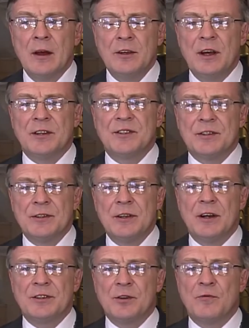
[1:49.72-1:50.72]
Yes,
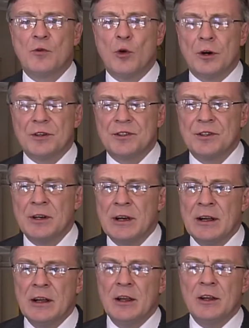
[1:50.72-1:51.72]
yes, of course.
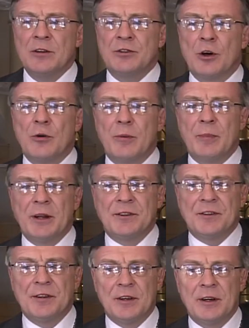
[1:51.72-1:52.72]
So,
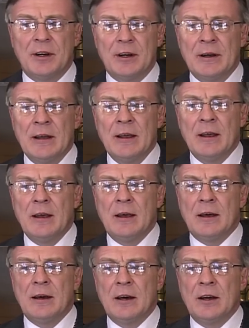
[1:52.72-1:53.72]
but uh,
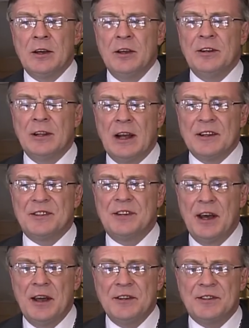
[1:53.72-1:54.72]
uh, in the last
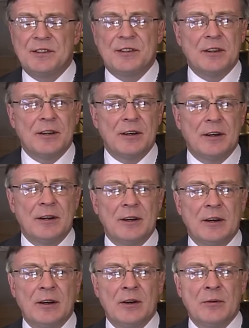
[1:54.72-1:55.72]
days,
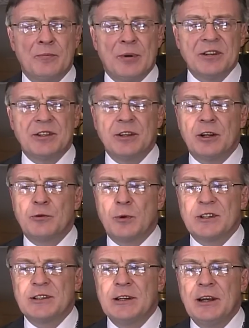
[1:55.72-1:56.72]
uh, President
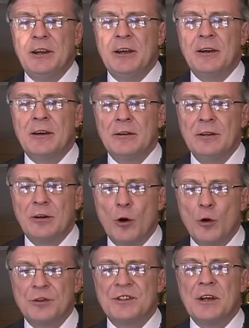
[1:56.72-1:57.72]
was leading
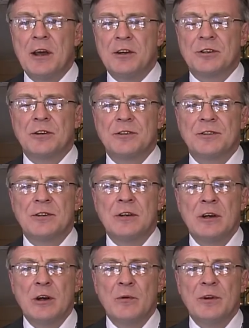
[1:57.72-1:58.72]
negotiations
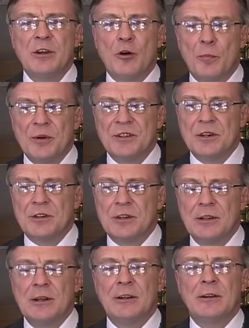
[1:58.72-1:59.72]
with the
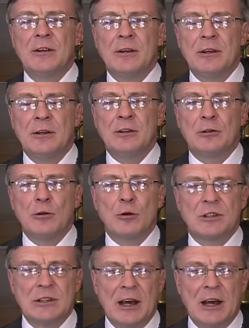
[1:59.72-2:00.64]
opposition, and it looks